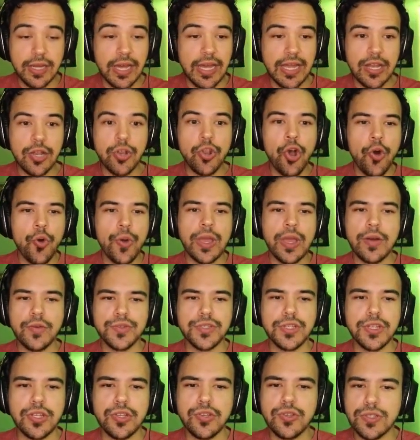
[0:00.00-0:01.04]
knowing I was
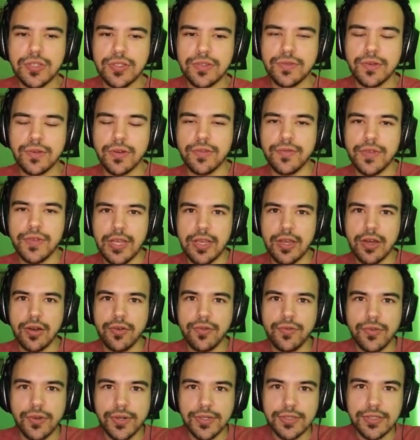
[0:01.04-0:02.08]
going to use this for a video,
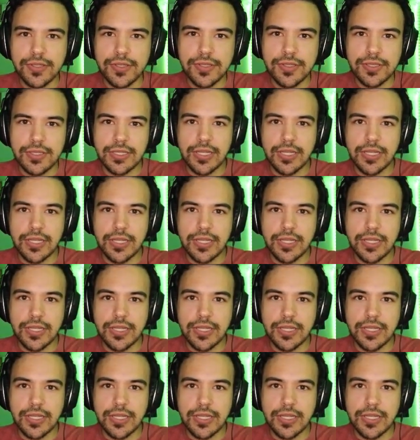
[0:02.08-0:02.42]
for instance,